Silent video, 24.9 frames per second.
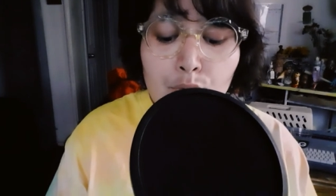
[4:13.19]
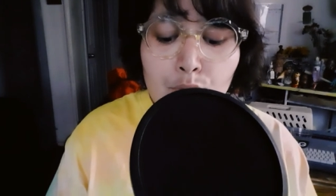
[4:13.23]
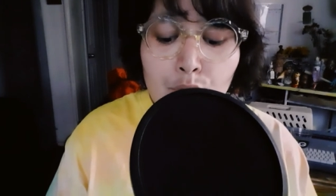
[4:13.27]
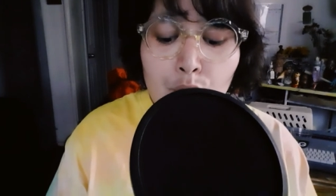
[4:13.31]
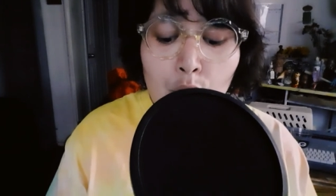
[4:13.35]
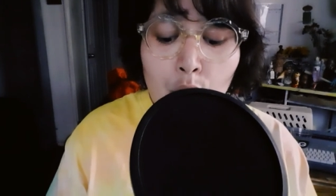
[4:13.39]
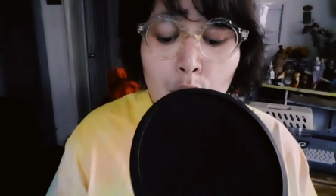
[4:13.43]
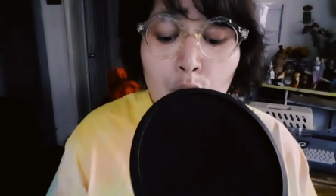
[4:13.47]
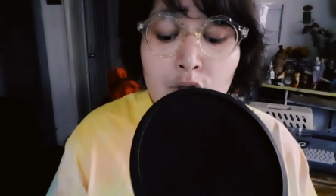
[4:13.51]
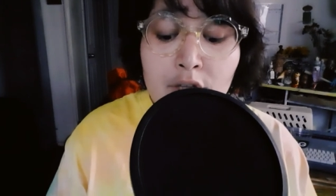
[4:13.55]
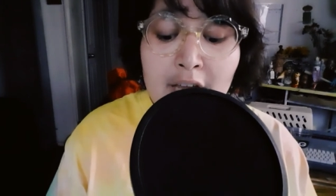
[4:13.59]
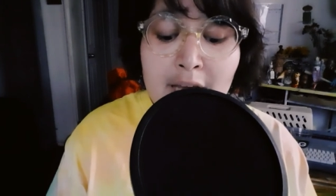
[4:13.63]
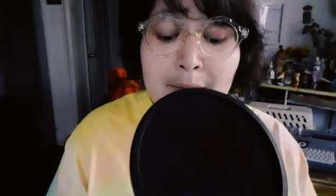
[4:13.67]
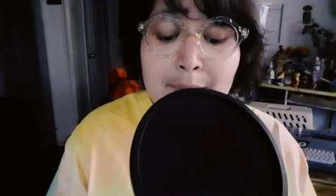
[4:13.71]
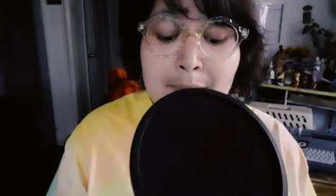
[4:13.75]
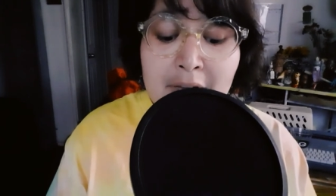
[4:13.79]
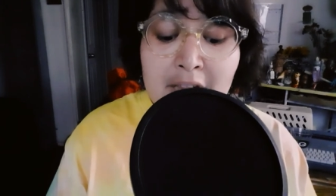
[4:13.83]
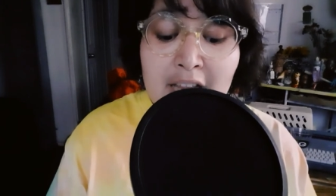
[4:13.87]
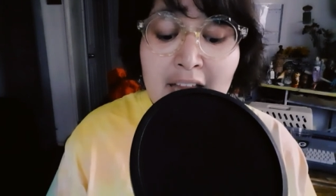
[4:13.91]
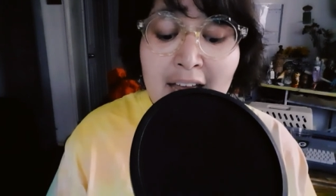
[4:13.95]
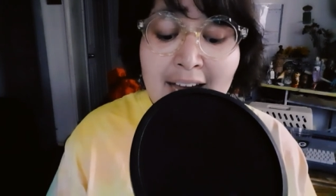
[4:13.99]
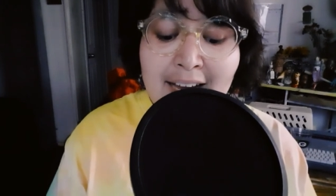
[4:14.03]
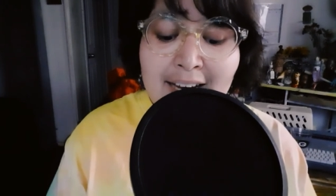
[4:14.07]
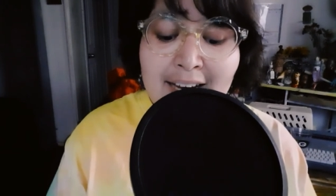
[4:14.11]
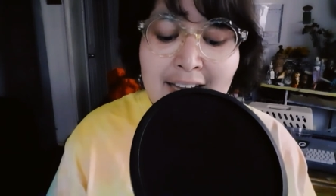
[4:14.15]
rolled a
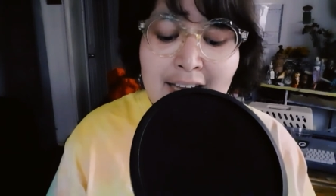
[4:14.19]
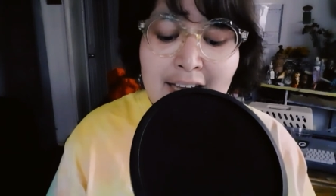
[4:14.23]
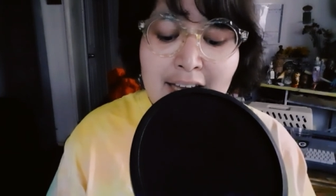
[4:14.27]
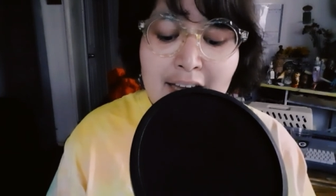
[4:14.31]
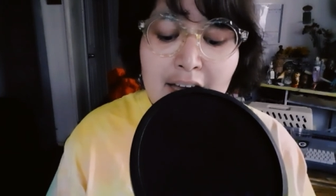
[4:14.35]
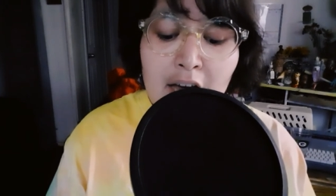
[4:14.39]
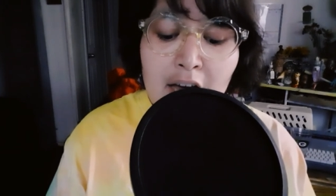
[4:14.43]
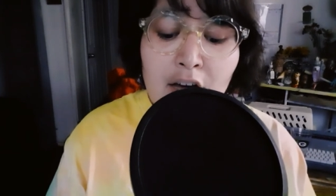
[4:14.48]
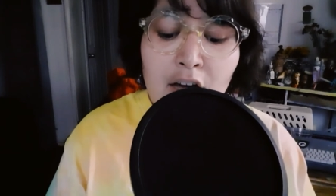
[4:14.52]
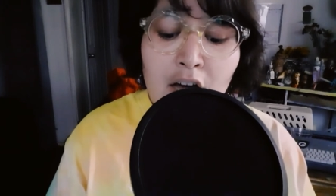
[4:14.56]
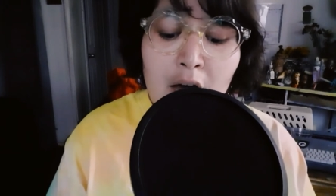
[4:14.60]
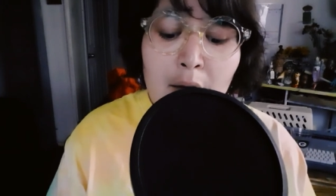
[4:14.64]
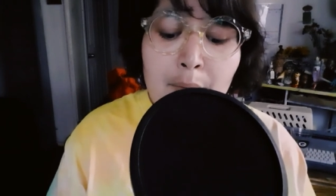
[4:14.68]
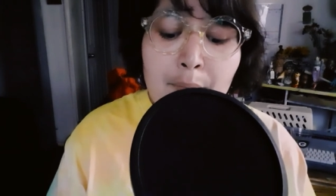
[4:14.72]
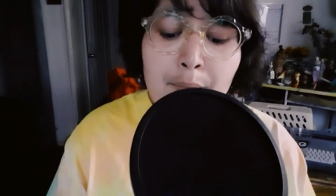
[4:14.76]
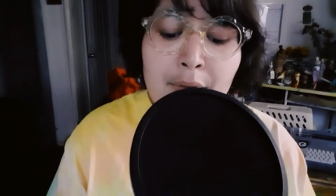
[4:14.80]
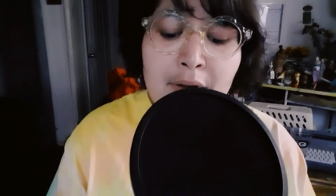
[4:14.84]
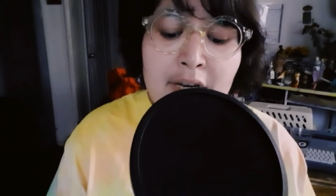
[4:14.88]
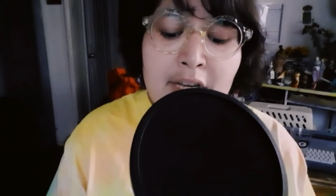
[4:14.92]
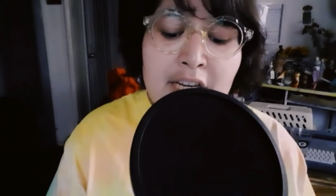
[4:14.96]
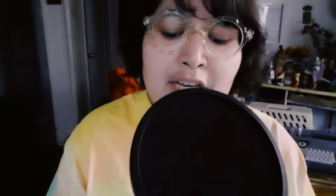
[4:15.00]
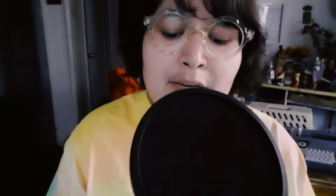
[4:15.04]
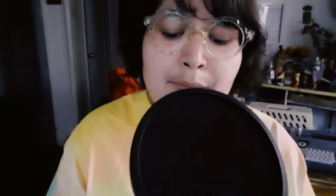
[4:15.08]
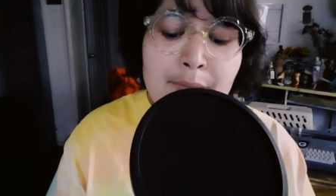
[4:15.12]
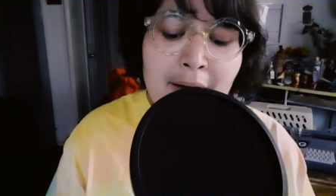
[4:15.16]
planet
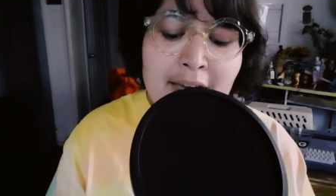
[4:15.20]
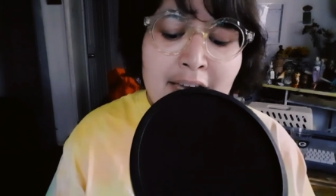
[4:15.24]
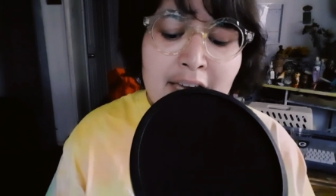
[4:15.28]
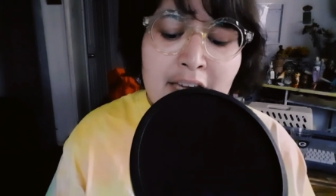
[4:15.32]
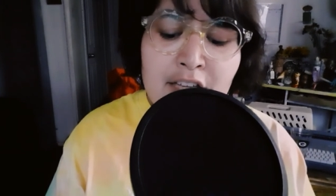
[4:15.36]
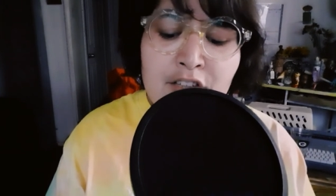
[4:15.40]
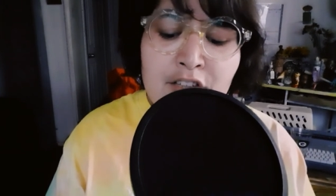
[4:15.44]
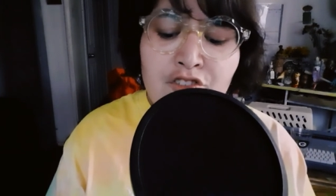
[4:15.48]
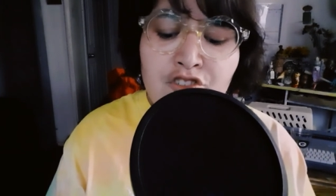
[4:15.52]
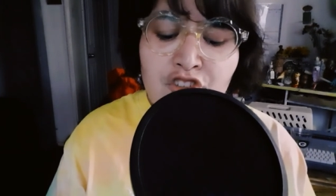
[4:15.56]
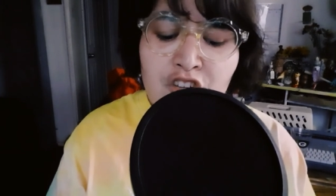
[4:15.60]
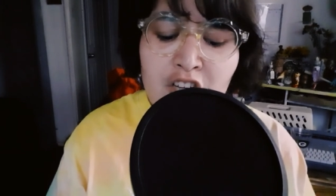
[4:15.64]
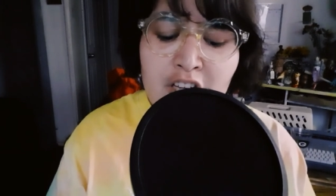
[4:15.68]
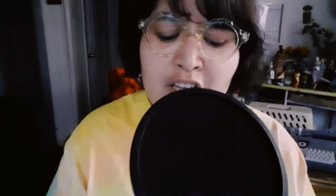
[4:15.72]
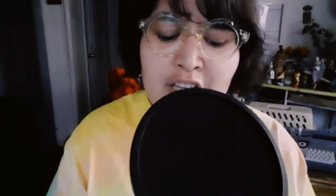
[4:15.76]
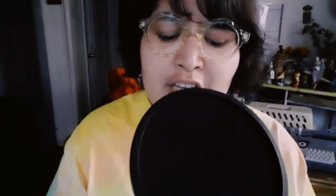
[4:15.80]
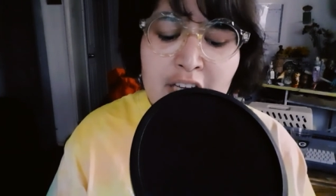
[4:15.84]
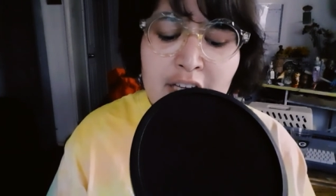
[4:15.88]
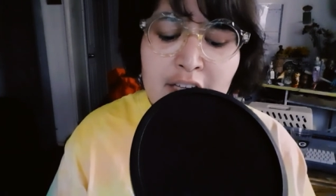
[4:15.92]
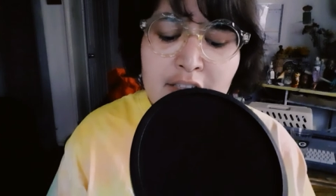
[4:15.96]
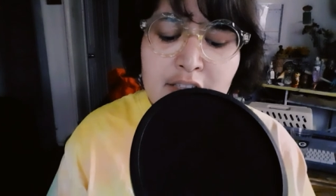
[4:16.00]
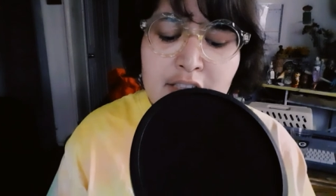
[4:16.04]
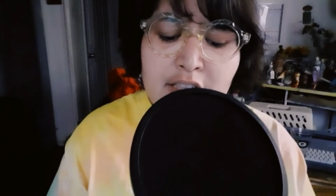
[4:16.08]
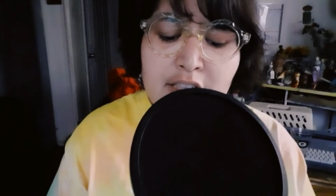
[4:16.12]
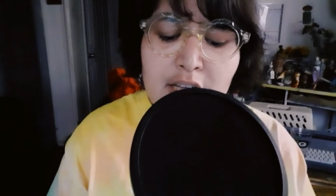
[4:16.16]
accompanied by a
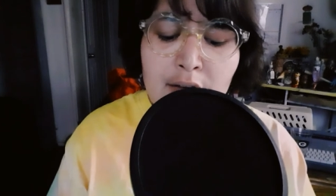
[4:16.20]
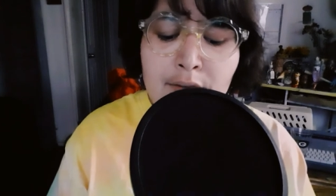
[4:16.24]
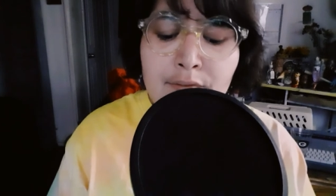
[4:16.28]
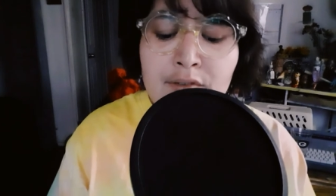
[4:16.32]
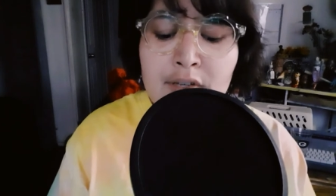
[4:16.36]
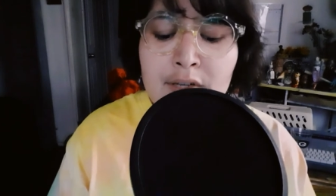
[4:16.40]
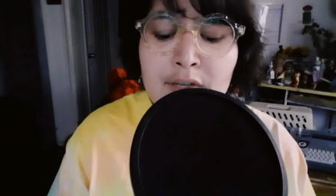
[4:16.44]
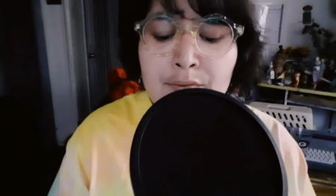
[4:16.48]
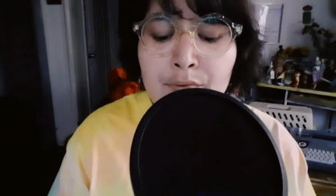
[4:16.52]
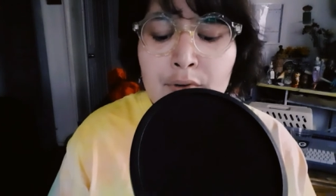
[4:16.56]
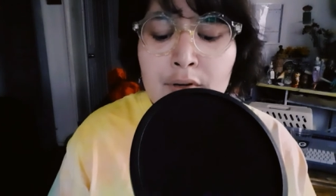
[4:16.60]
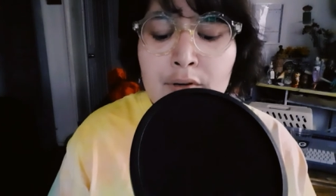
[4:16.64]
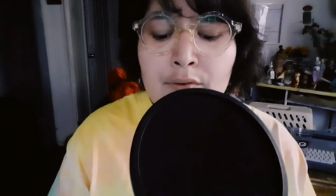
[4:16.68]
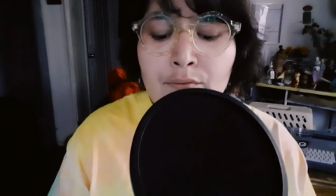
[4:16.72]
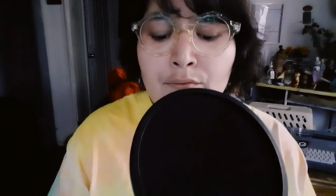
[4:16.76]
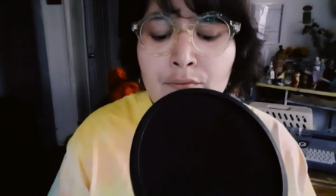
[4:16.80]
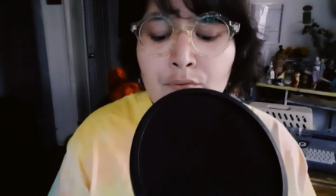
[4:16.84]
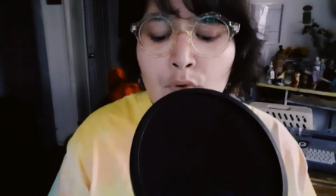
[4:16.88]
genius of different